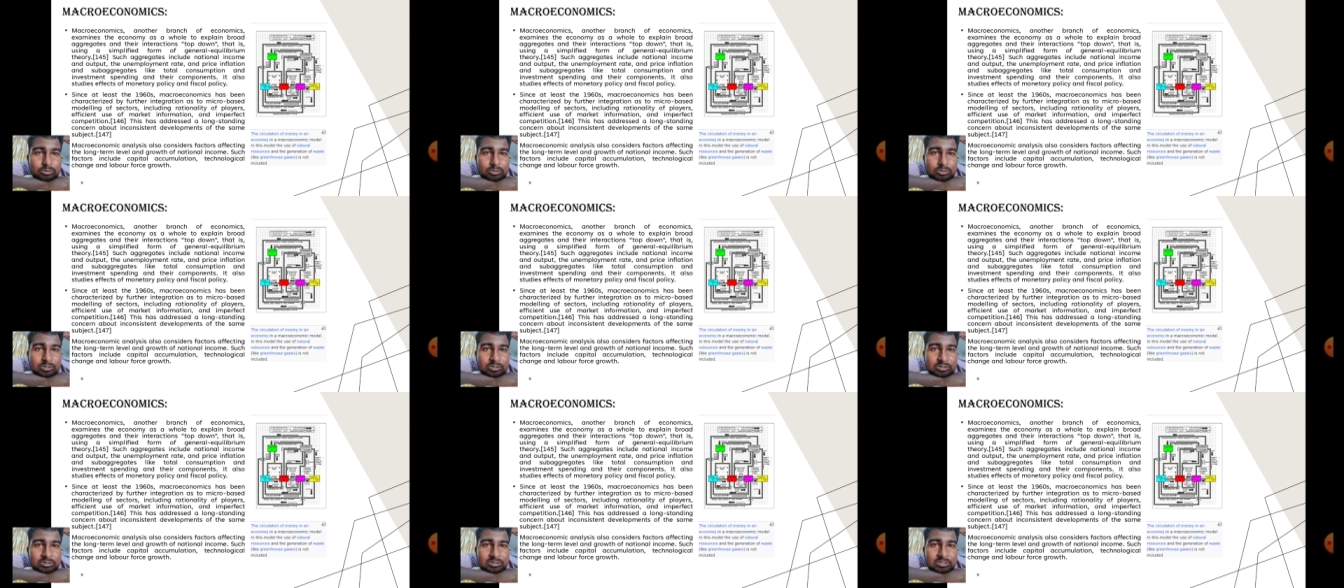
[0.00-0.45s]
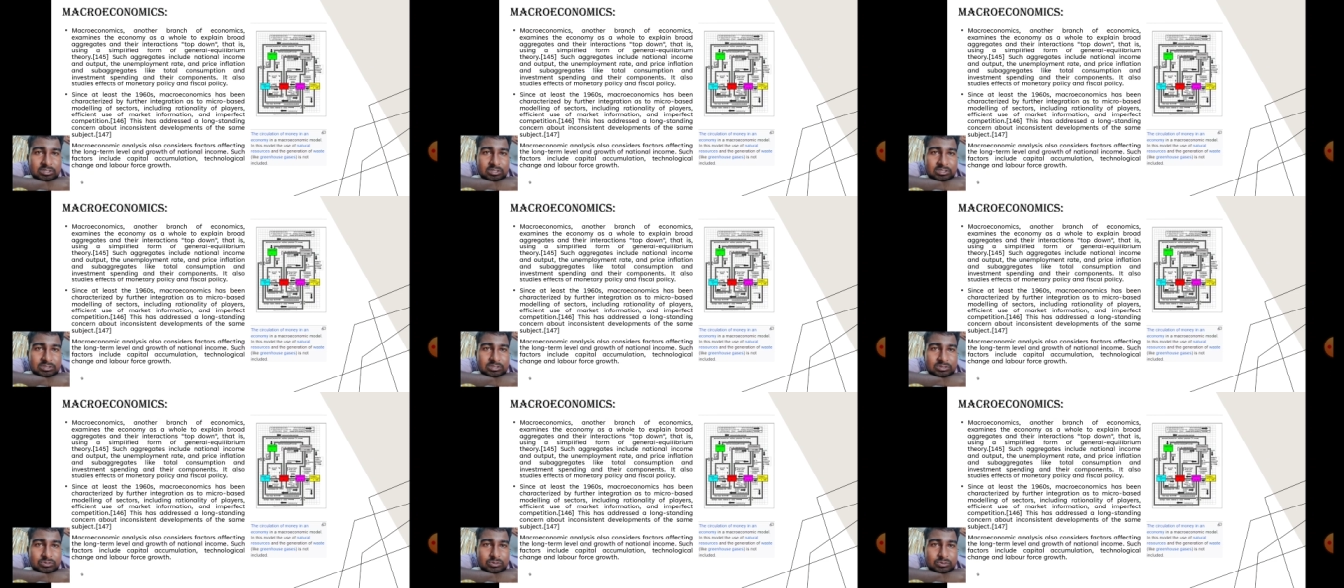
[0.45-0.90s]
that is,
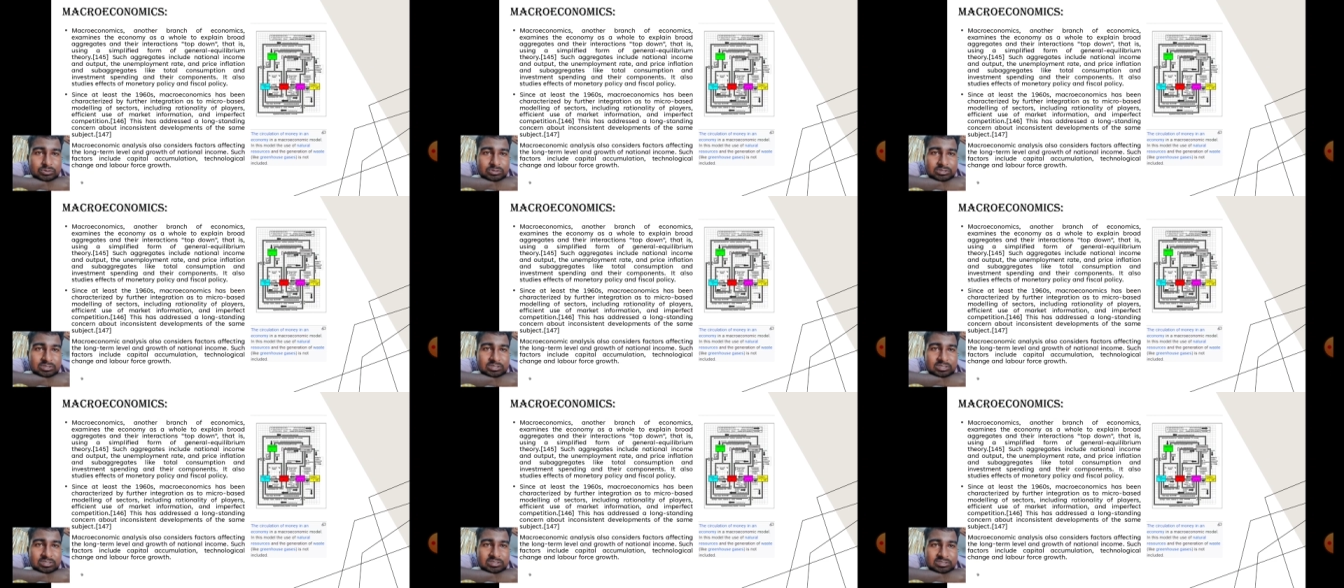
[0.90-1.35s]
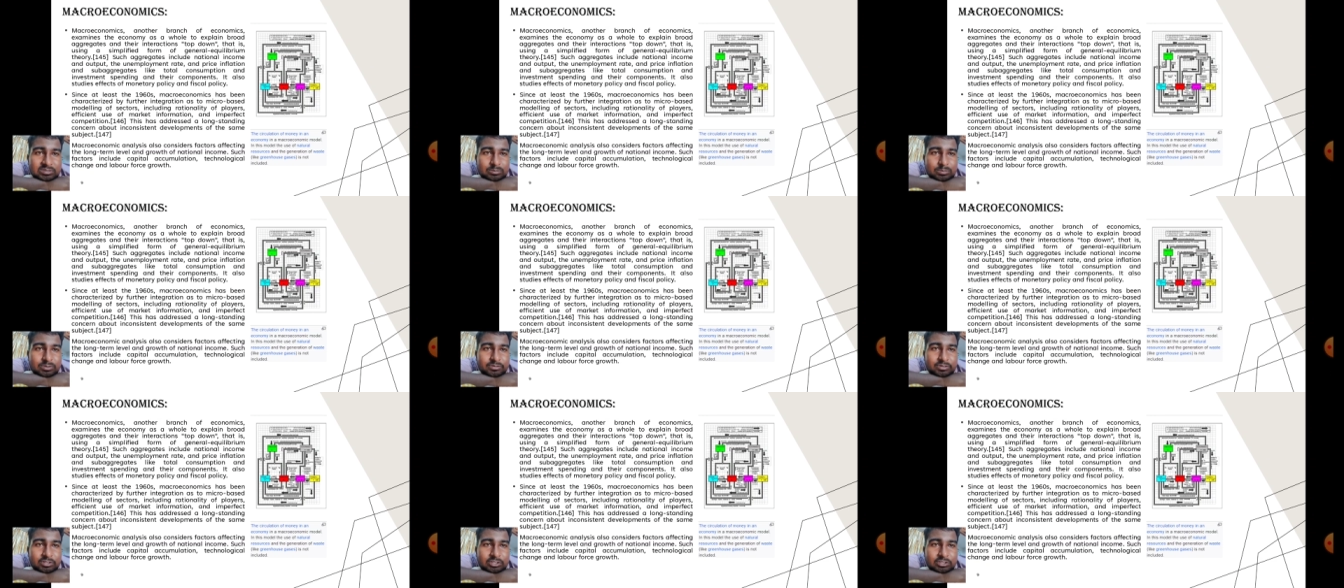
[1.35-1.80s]
using a
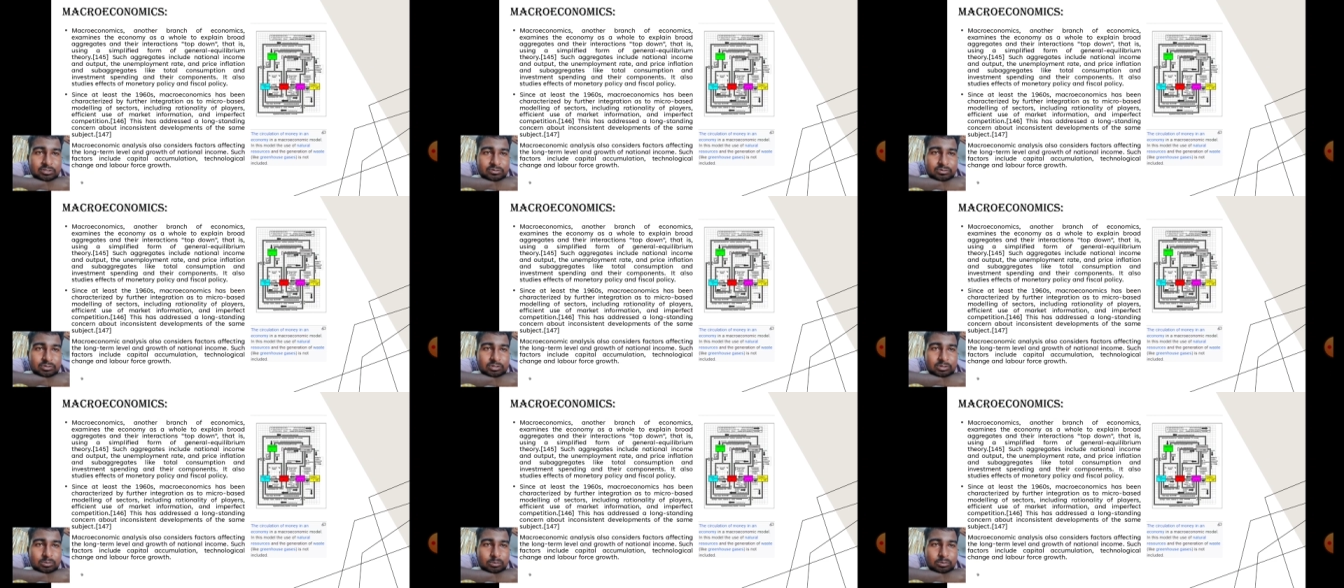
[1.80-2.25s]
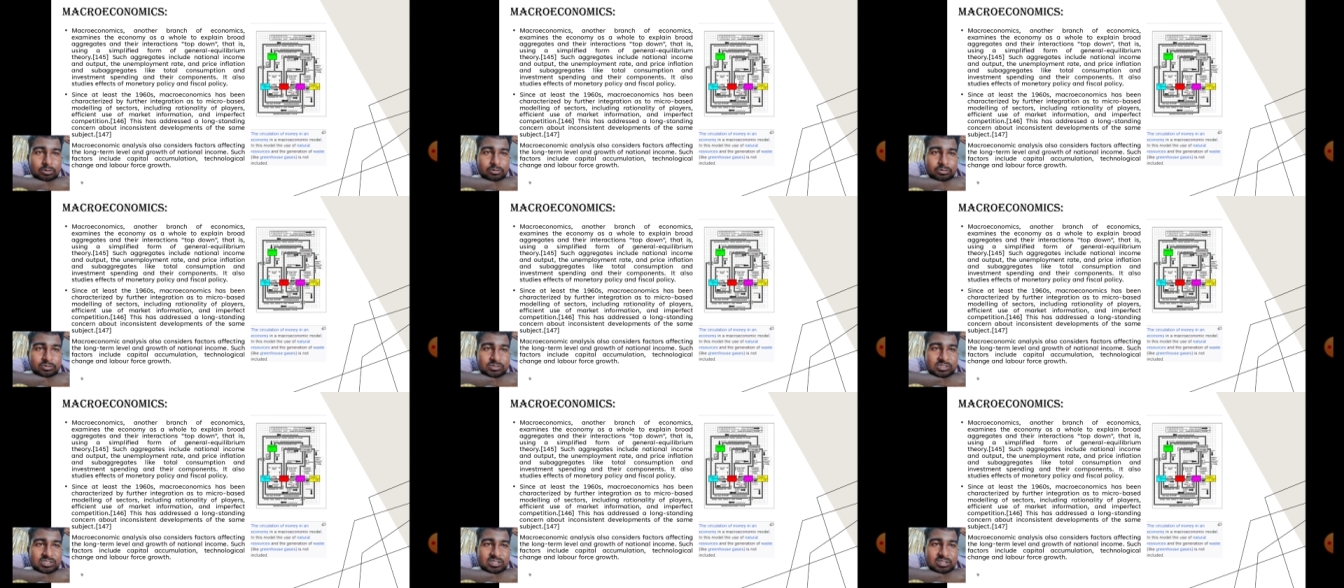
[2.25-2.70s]
simplified form of
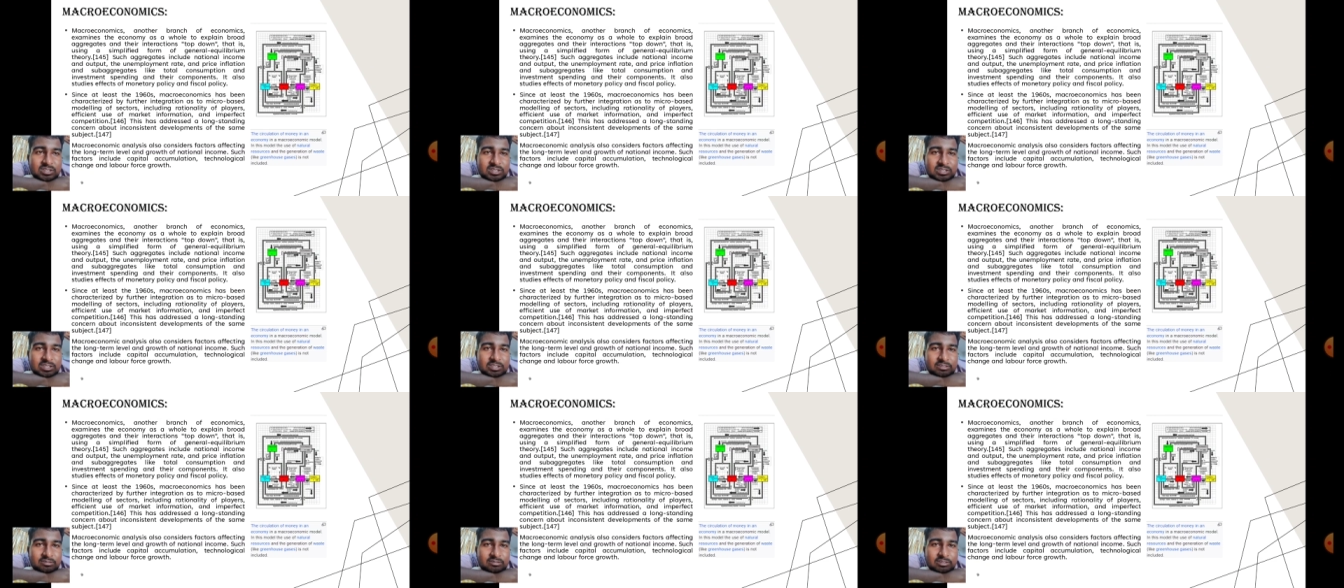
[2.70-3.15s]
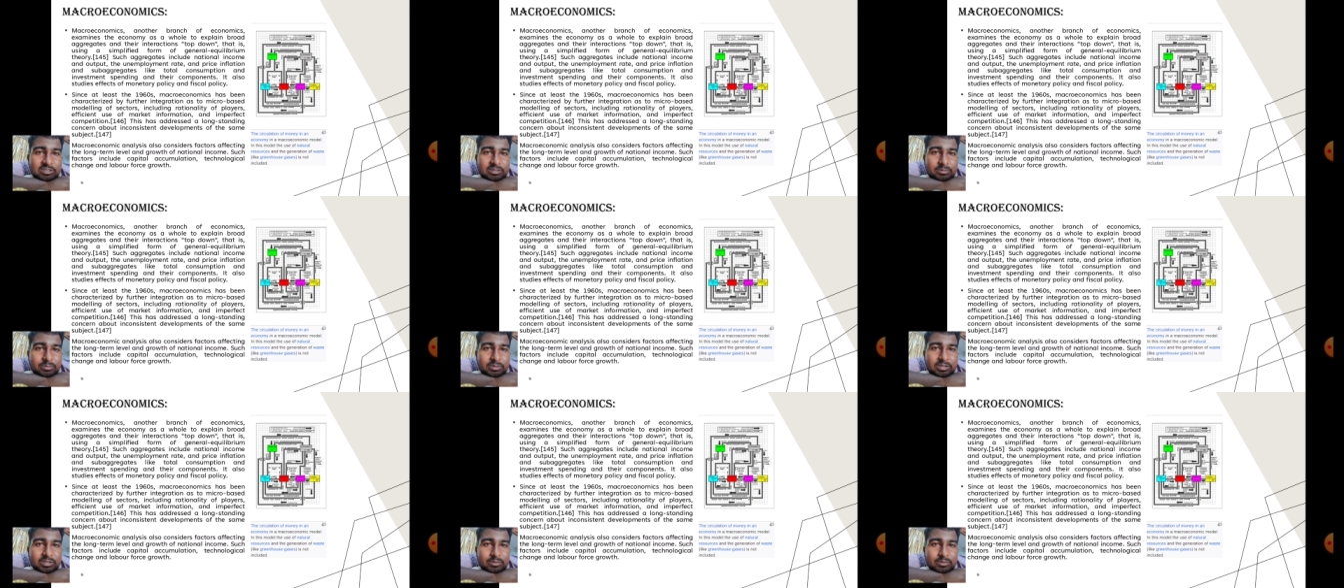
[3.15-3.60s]
general equilibrium